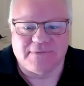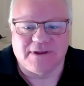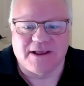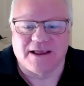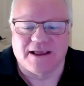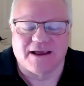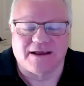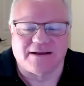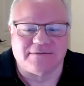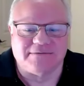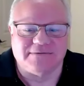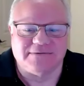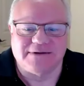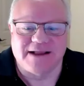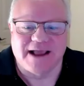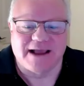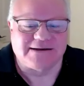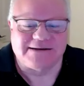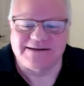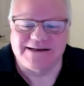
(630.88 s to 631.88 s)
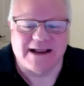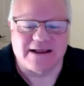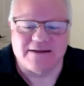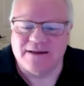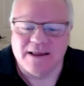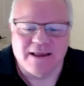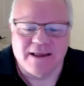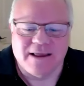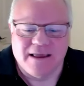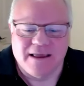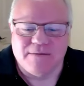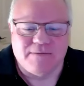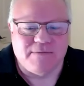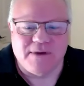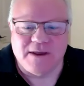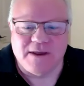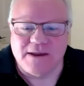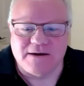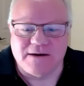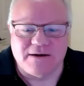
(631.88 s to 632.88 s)
And
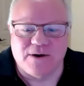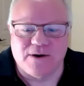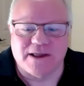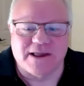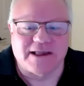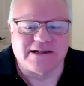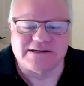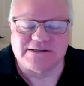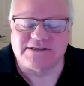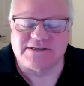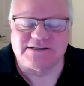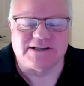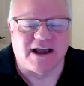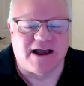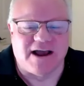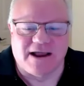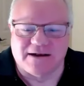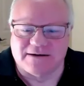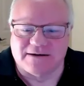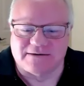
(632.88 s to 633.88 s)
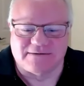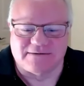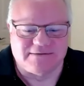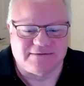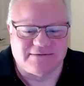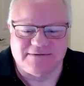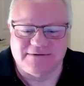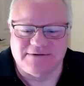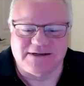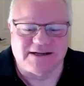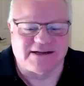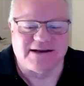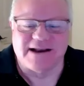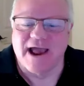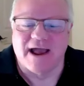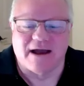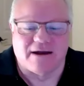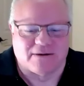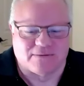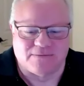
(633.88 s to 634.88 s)
me knowing his son didn't
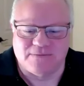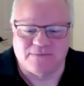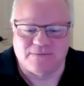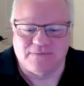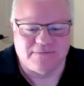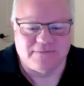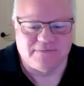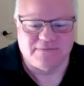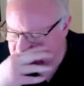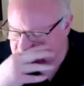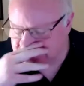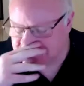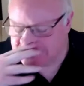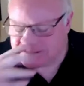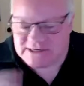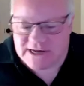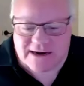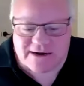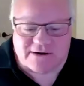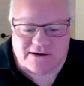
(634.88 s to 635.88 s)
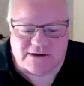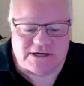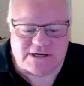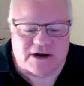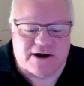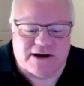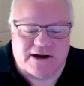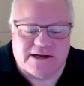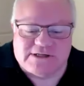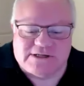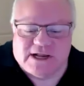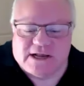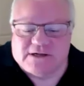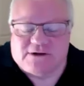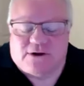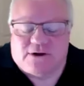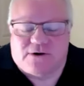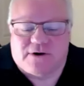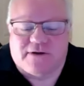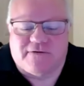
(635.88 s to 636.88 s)
help. The secretary
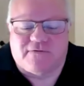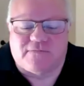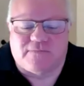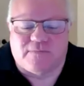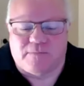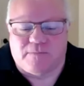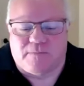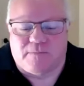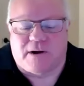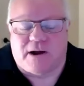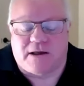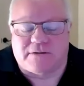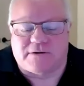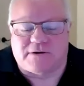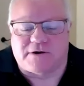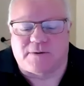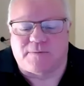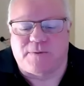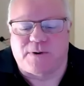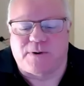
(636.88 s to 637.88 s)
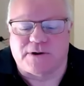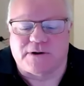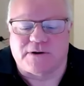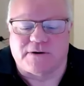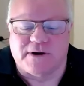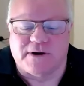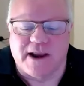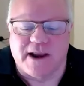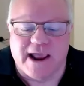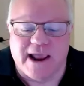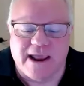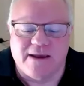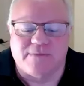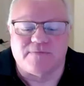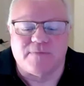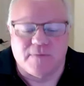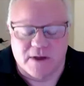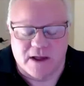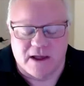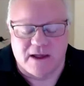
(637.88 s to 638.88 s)
said, don't even bother to put your
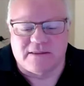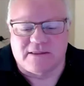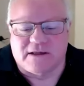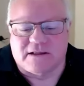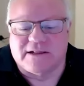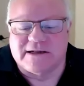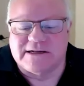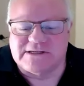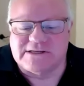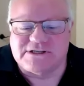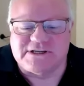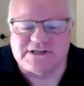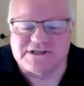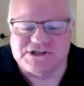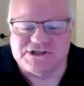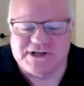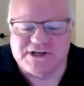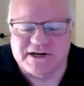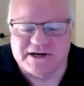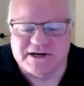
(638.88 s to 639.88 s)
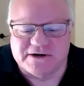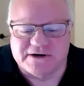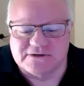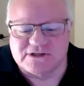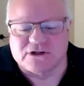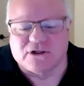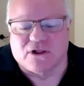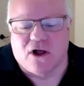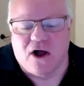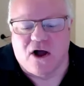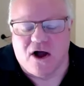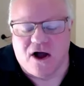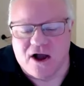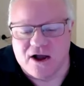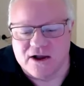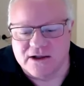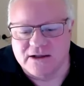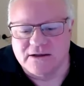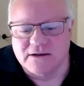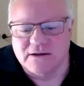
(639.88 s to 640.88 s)
name. The list is years
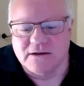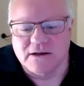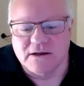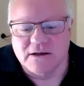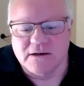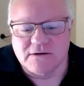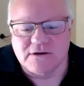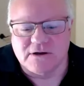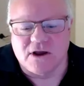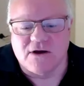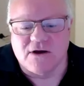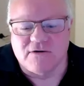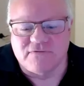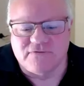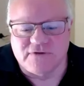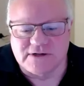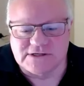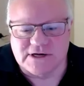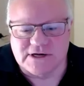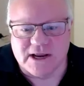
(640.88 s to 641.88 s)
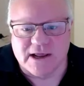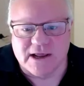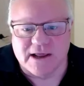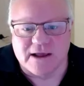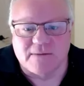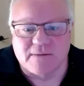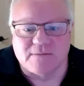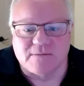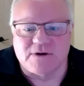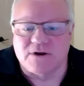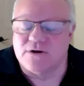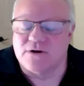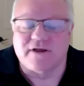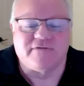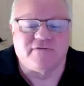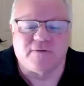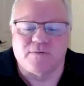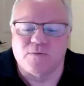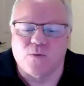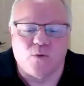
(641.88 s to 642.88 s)
long to go visit him. Don't
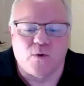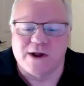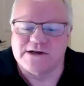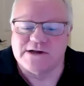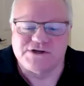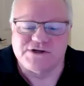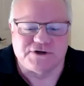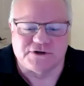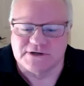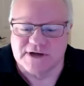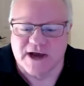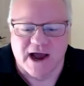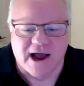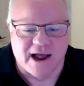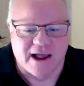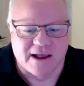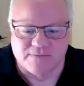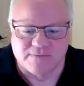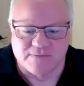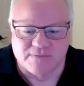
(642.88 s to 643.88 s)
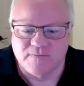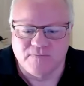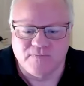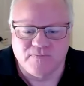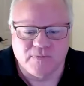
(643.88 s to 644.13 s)
even waste your time.